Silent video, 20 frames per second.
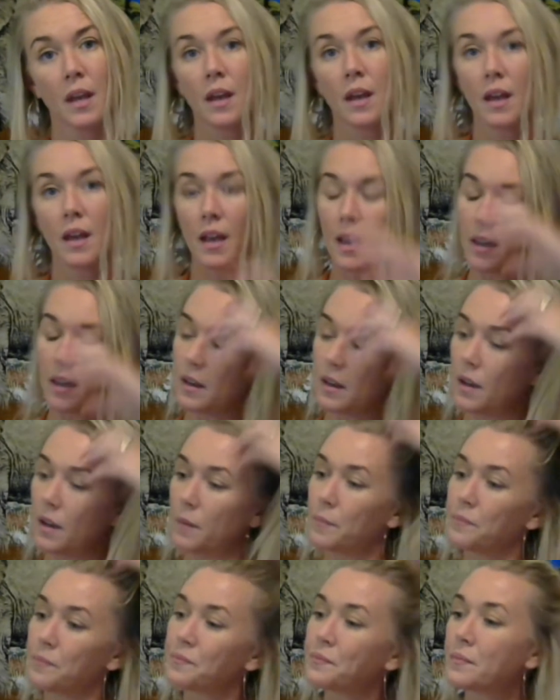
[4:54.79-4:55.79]
And
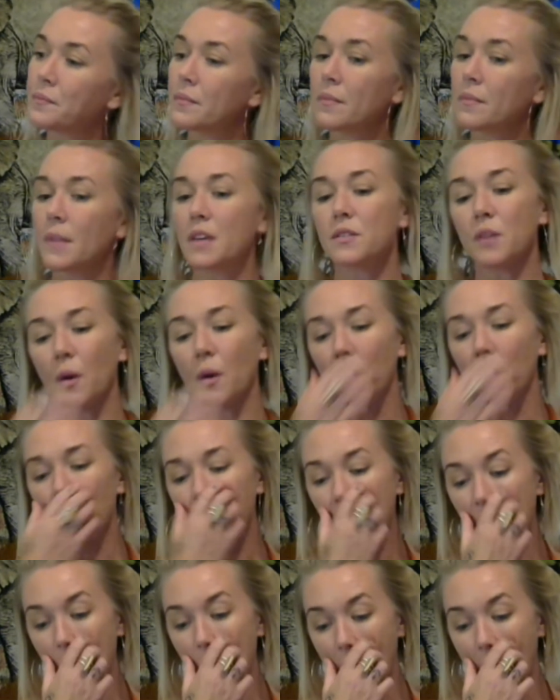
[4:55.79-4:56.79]
so
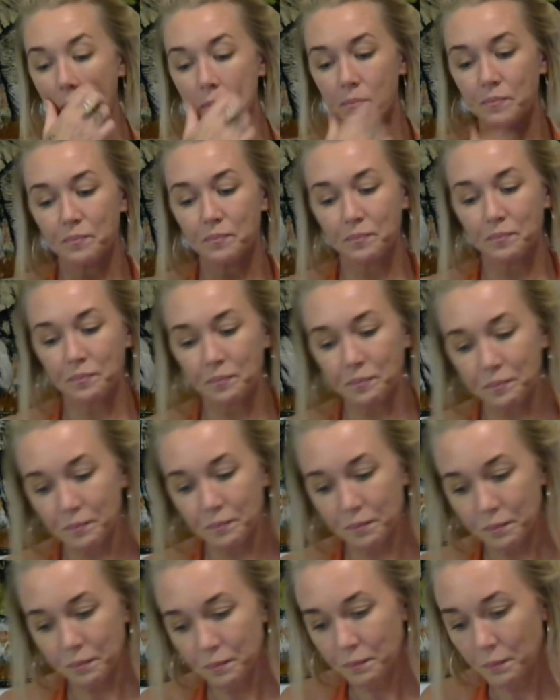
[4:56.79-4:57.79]
anyway,
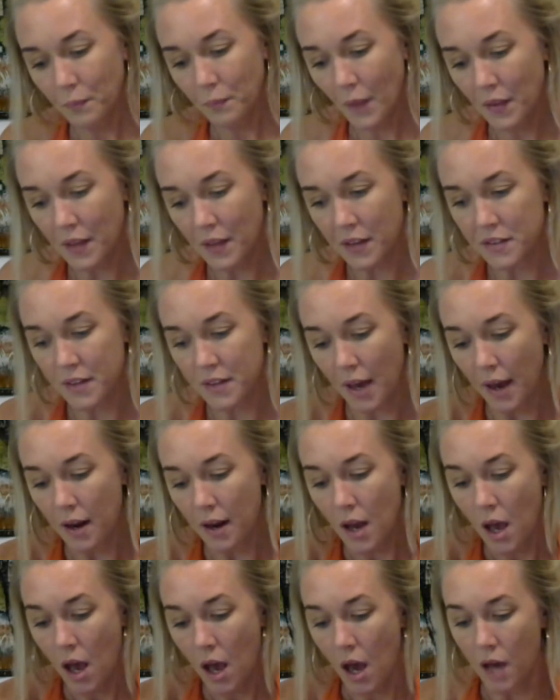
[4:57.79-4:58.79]
That's that.
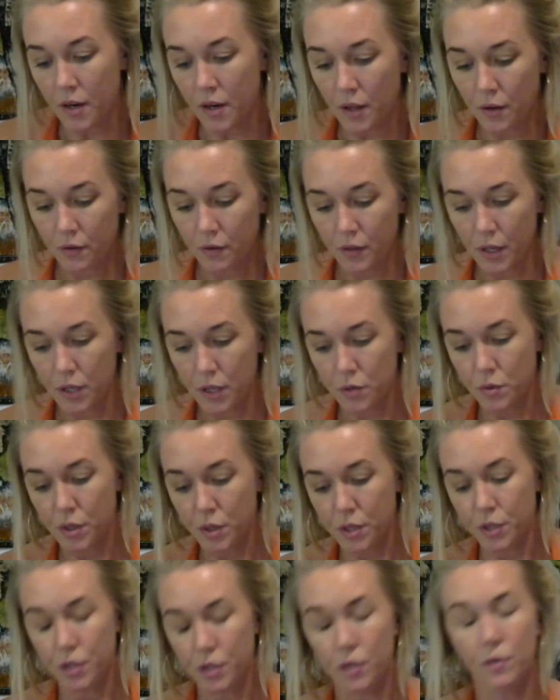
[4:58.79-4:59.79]
Another thing you
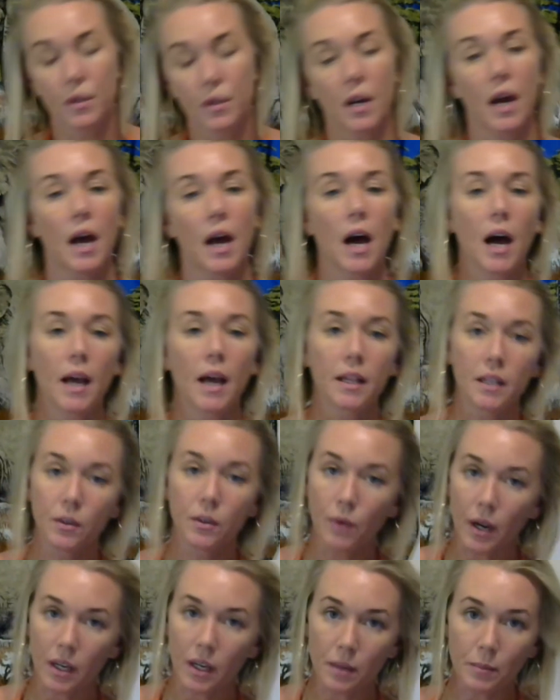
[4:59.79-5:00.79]
can do that I highly
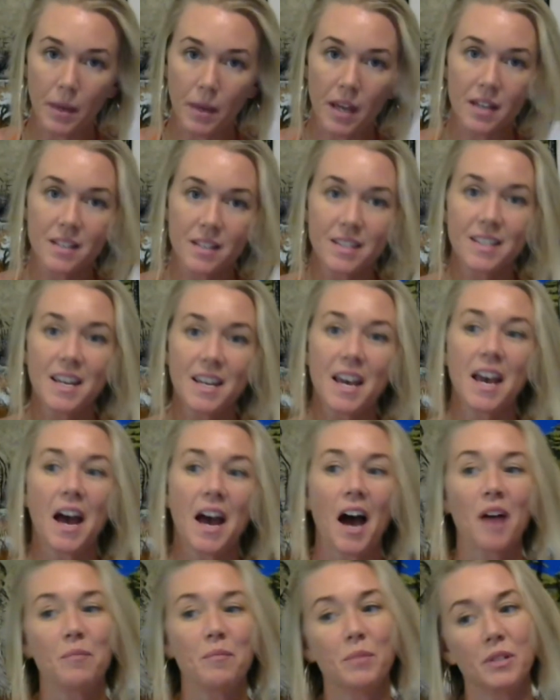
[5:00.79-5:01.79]
recommend,
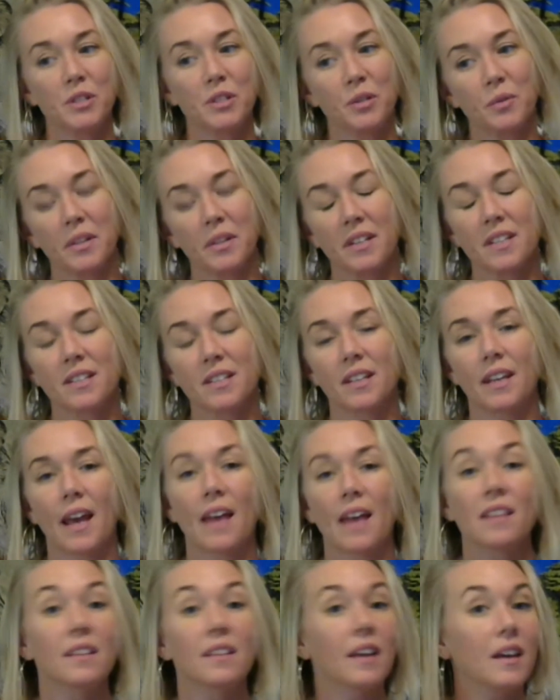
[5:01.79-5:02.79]
I've been doing this
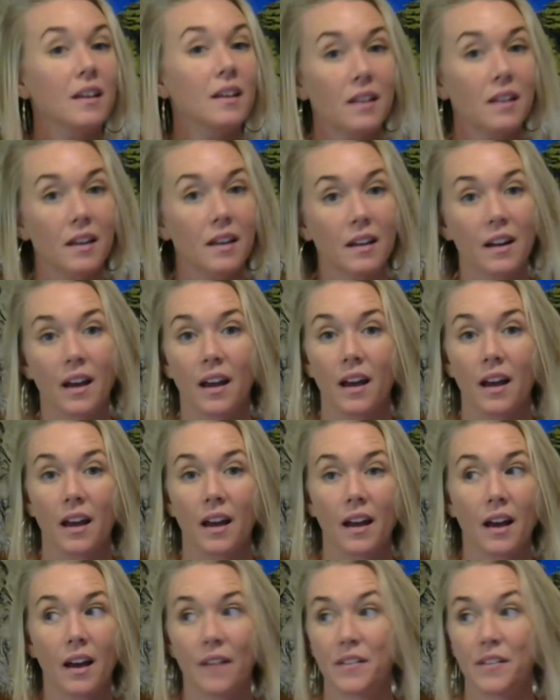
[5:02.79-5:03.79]
again lately, and I
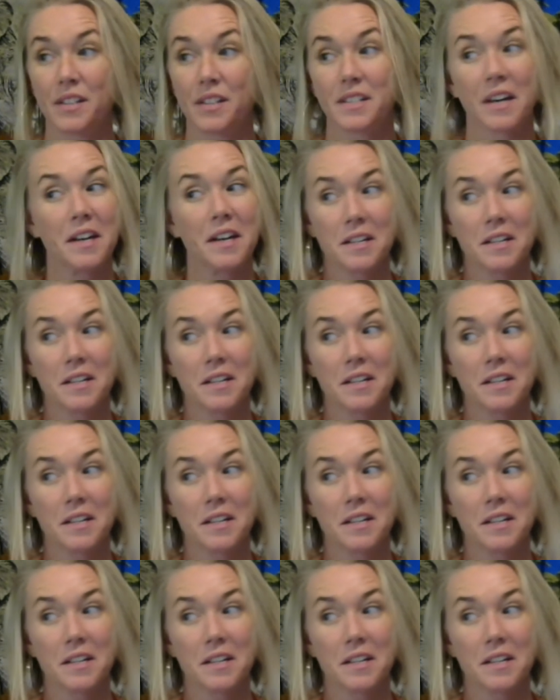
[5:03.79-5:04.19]
haven't done it in